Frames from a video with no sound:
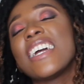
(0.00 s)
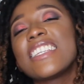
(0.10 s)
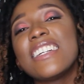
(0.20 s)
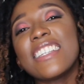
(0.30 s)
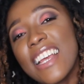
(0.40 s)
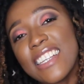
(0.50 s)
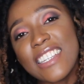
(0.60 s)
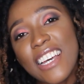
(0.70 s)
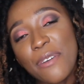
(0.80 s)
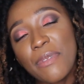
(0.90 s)
Until next
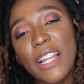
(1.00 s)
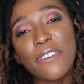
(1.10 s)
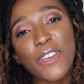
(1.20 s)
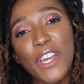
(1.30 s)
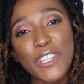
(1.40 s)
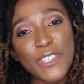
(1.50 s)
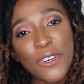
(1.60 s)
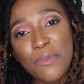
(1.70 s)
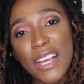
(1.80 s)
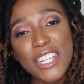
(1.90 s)
time, I love you guys
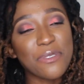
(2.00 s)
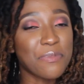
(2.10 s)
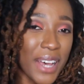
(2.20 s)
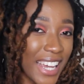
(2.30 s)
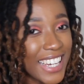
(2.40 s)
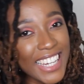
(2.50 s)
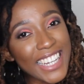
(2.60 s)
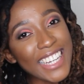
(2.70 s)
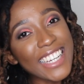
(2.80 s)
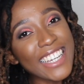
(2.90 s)
so much, and
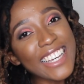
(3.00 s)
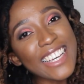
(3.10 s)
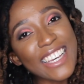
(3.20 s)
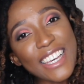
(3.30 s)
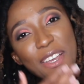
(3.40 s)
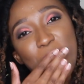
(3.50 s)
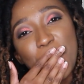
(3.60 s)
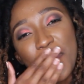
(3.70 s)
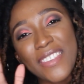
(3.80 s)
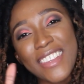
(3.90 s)
bye.